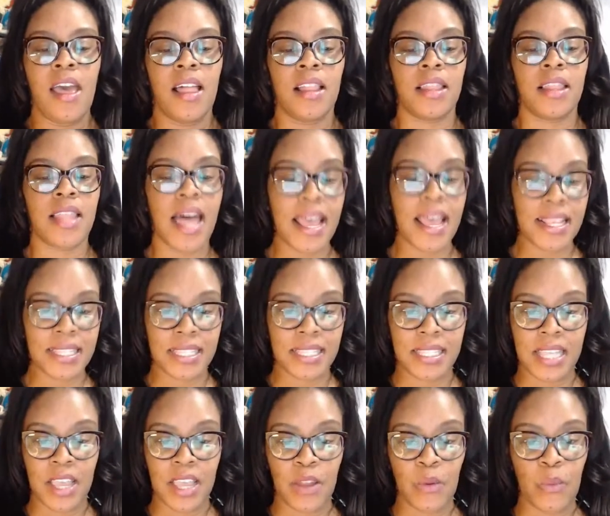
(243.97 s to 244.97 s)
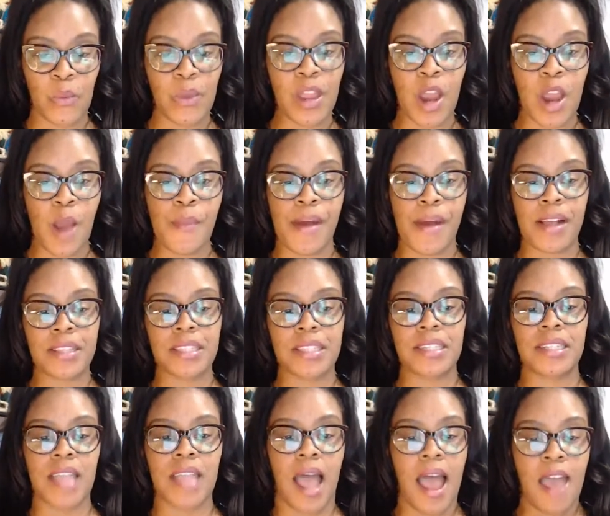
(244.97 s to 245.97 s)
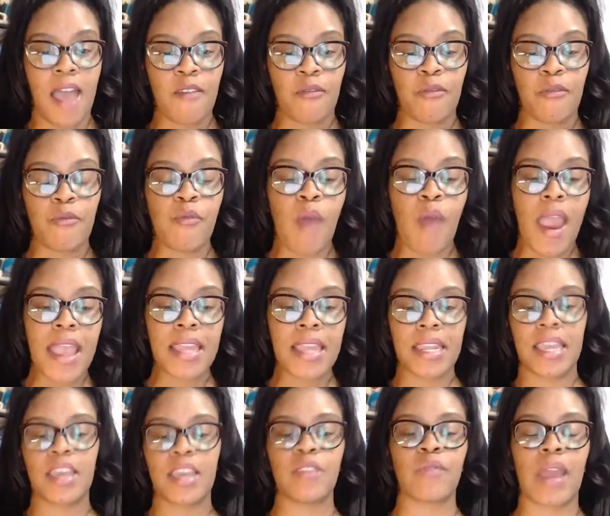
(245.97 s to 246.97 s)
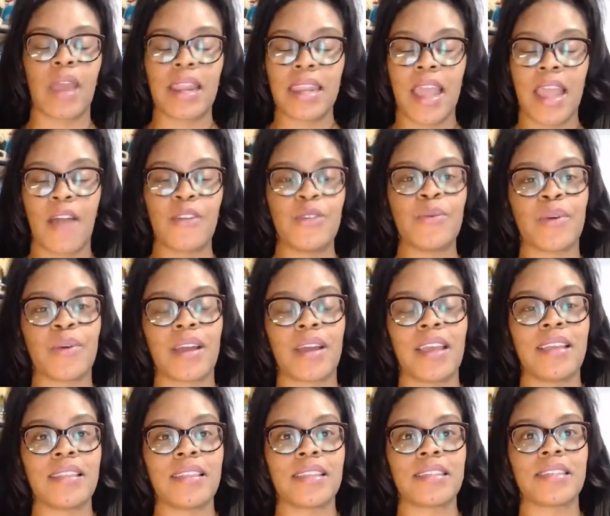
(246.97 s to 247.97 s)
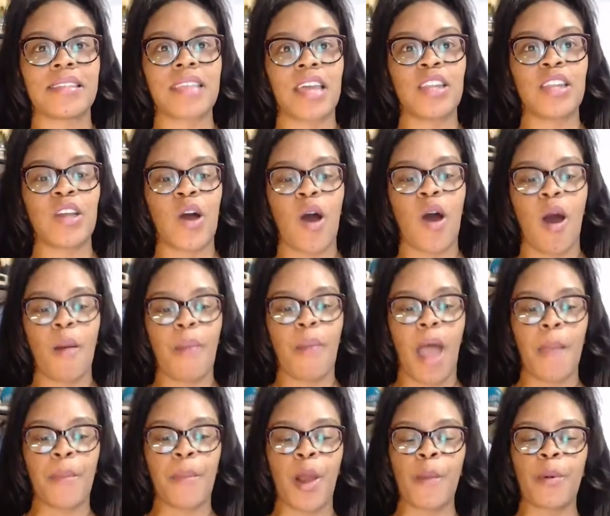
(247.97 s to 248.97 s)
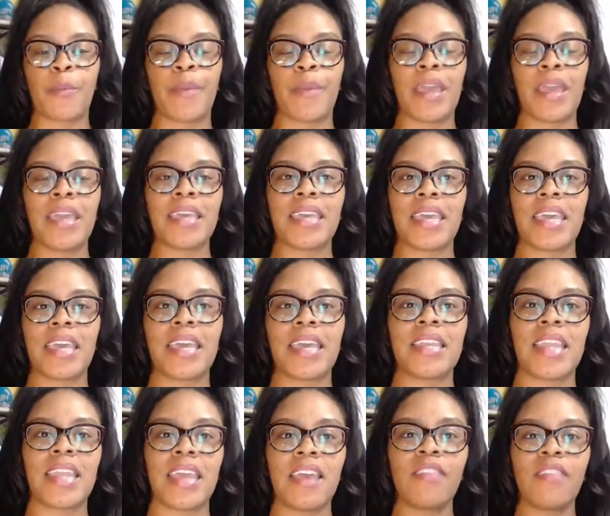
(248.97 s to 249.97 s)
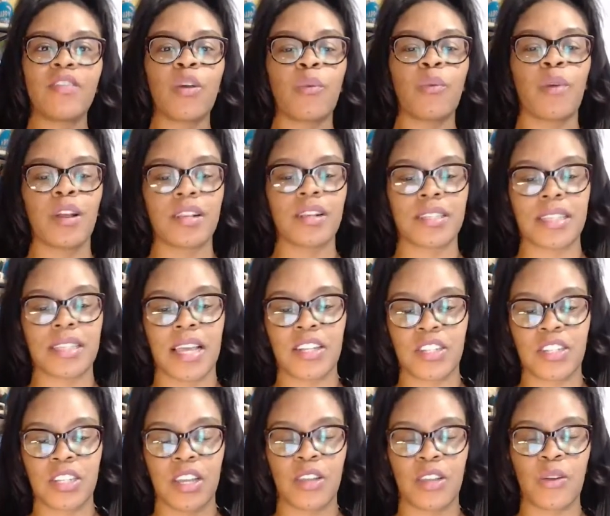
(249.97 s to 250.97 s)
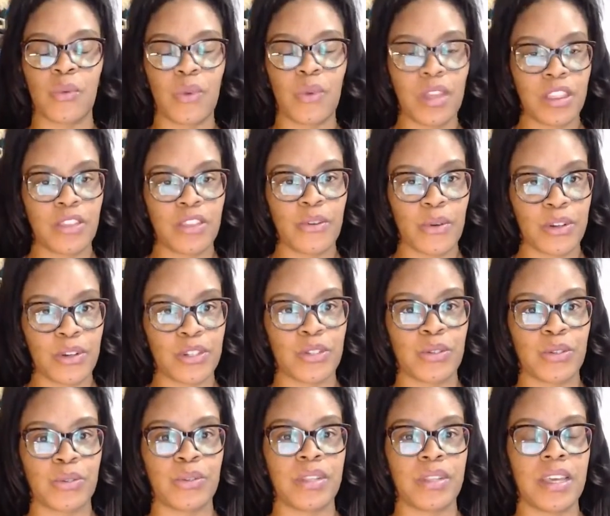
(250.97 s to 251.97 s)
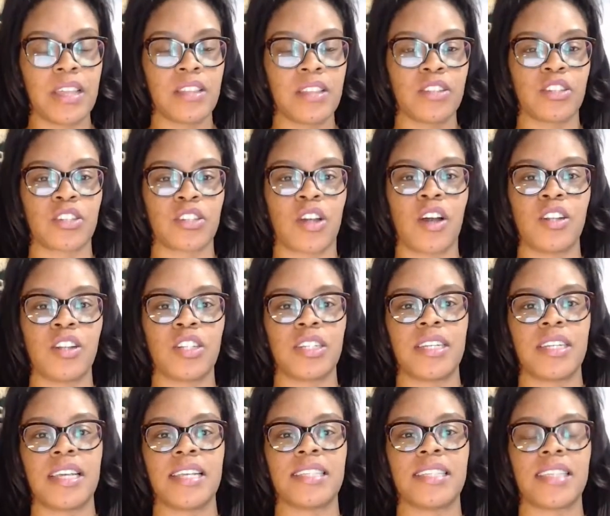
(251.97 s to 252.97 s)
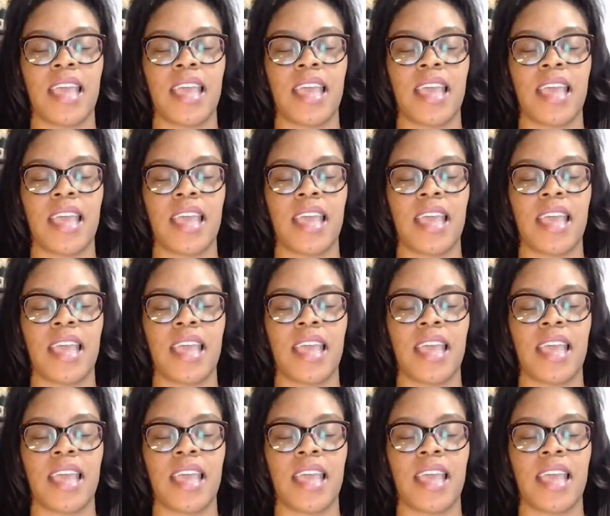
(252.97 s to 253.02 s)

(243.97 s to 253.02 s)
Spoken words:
Listen, we are about to dive right in. Right now, you are in the study hall by Purple Pinkin in the work session with yours truly, LaShawn Janice.